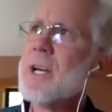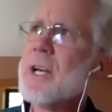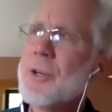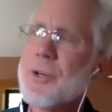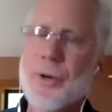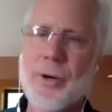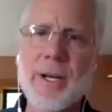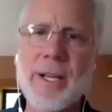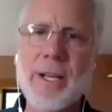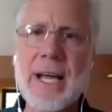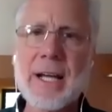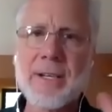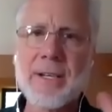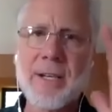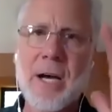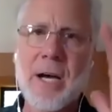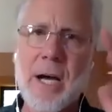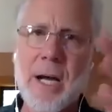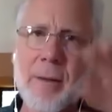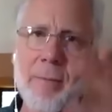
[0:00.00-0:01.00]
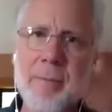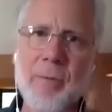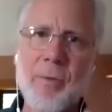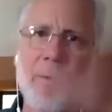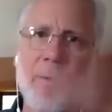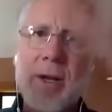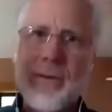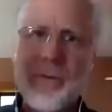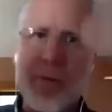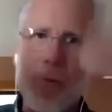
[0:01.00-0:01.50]
During that time,
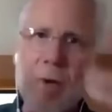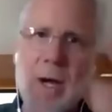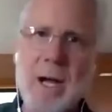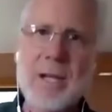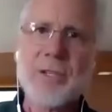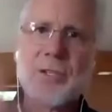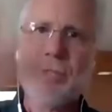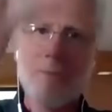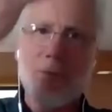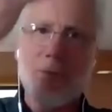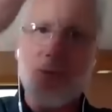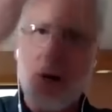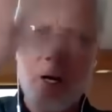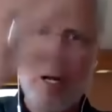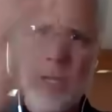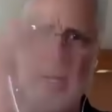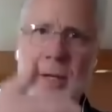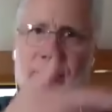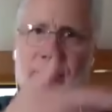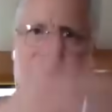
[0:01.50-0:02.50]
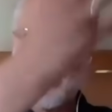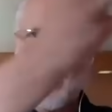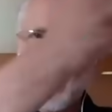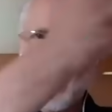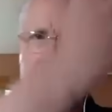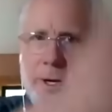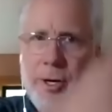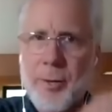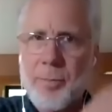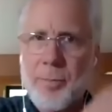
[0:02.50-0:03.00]
we have the rise and fall of
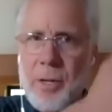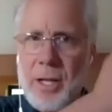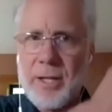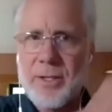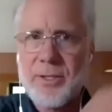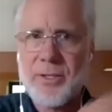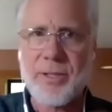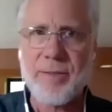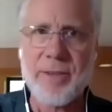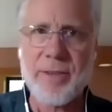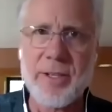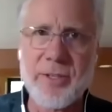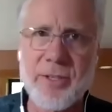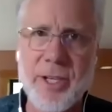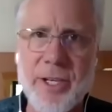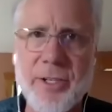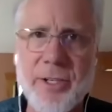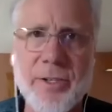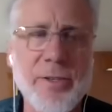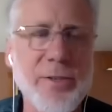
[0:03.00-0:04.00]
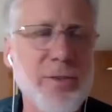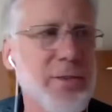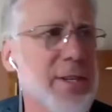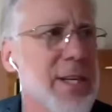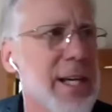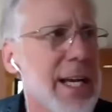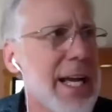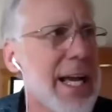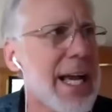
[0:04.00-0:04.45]
100+ civilizations.